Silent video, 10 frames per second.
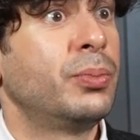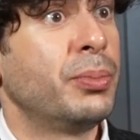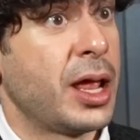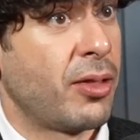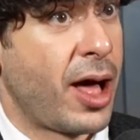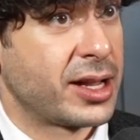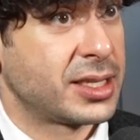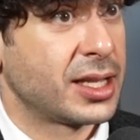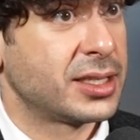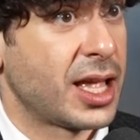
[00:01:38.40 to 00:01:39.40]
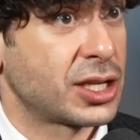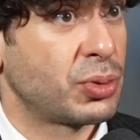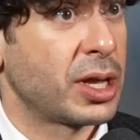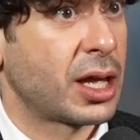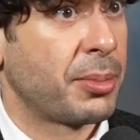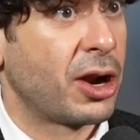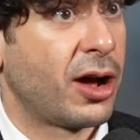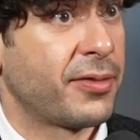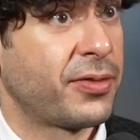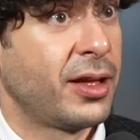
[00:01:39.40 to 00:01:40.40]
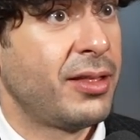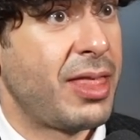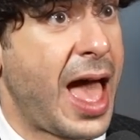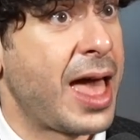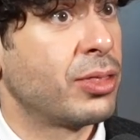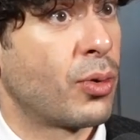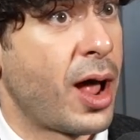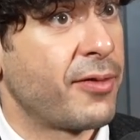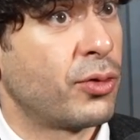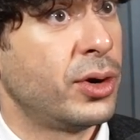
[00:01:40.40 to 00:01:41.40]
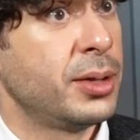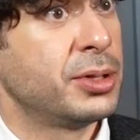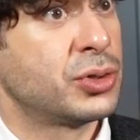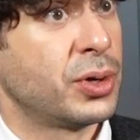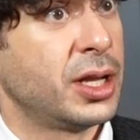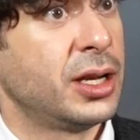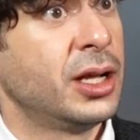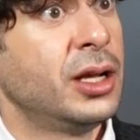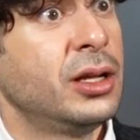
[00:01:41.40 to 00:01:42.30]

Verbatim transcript: made a lot of sense next week, coming off that and the rivalry between